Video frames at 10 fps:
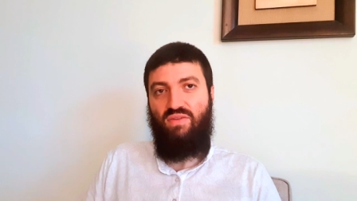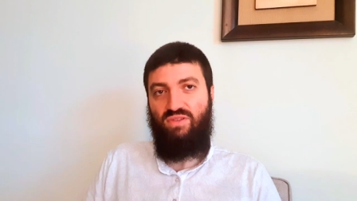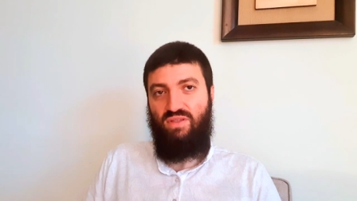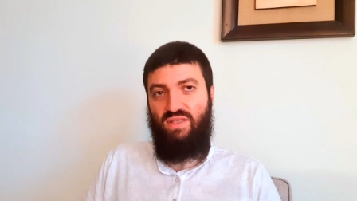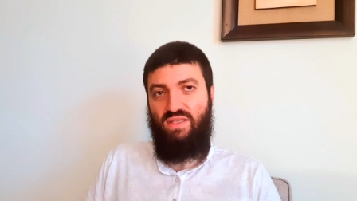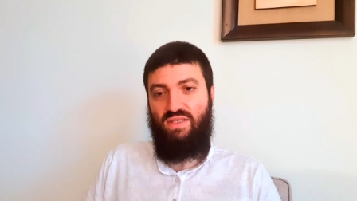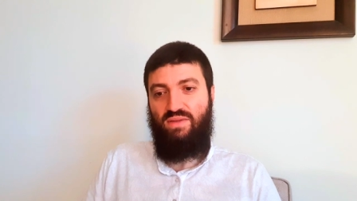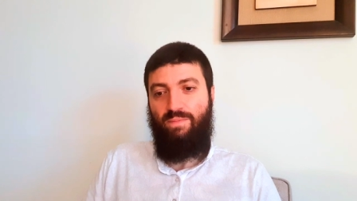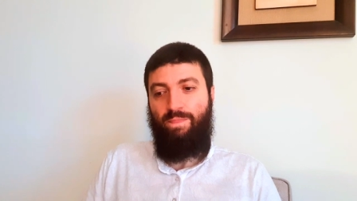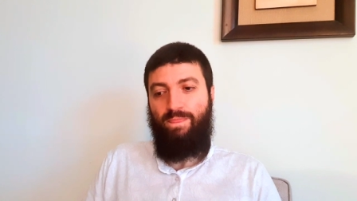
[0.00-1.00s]
after these
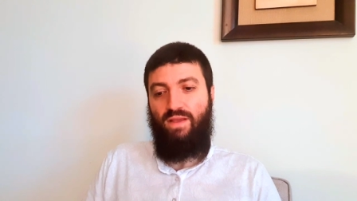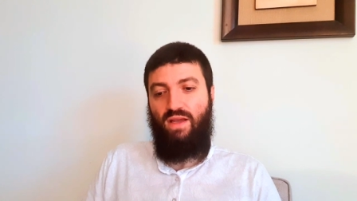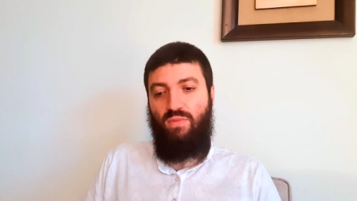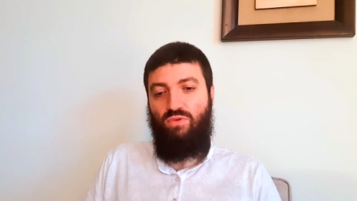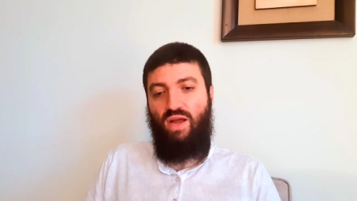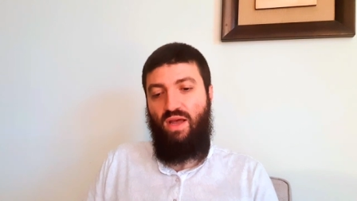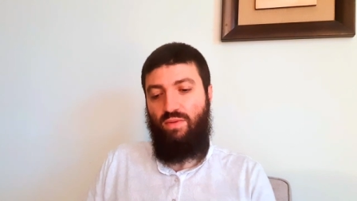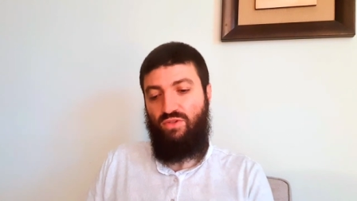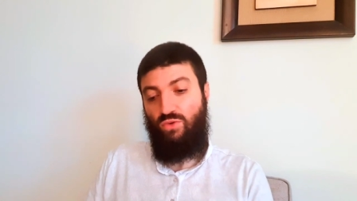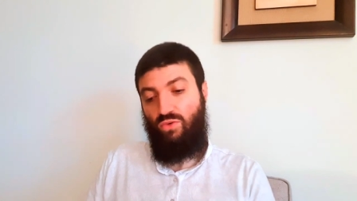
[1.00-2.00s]

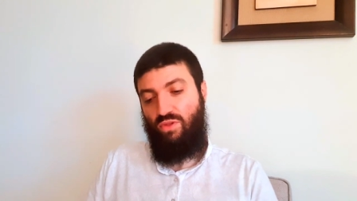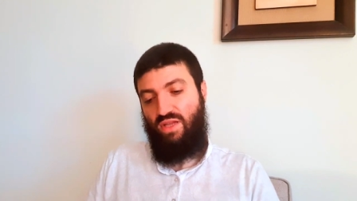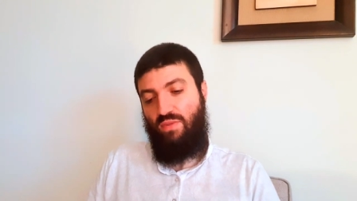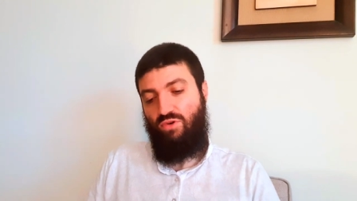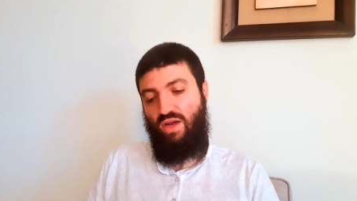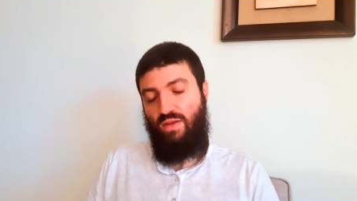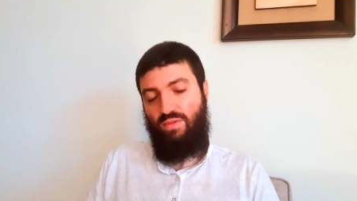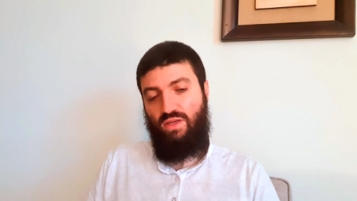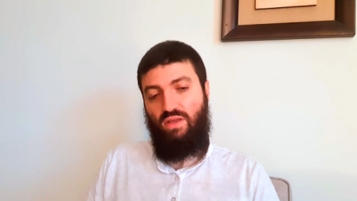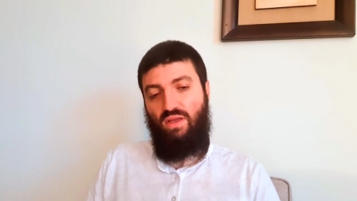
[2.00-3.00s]
Abraham, so-called
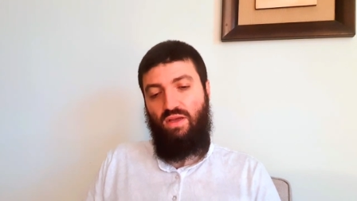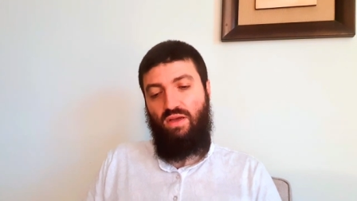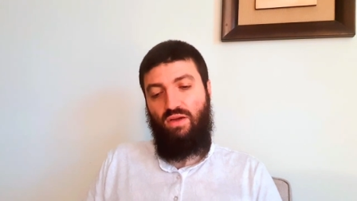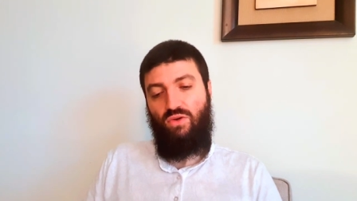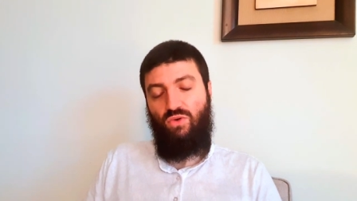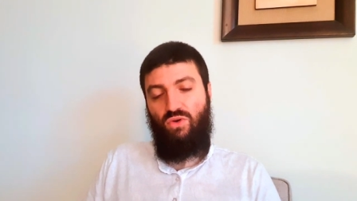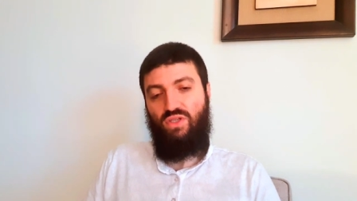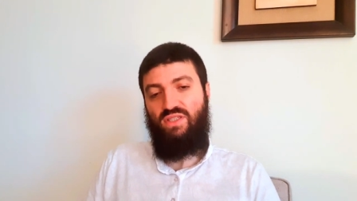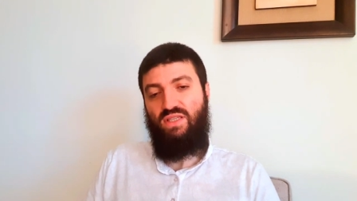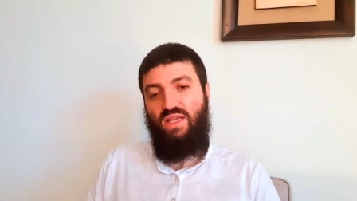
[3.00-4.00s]
Abrahamic
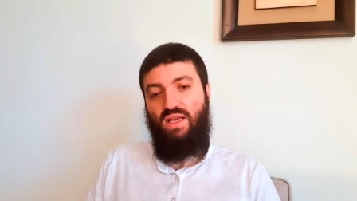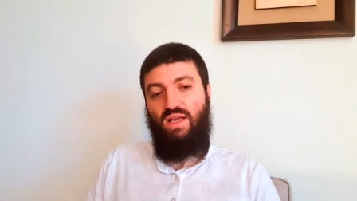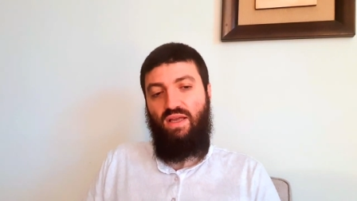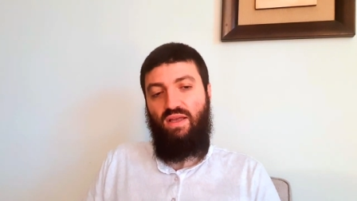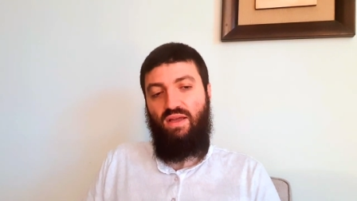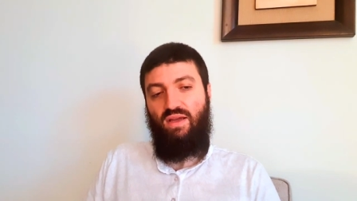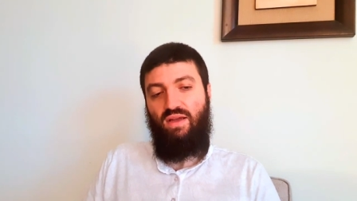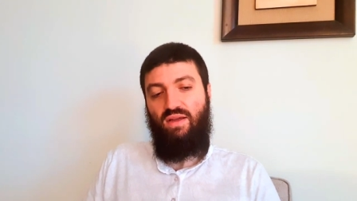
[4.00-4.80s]
Accords, uh,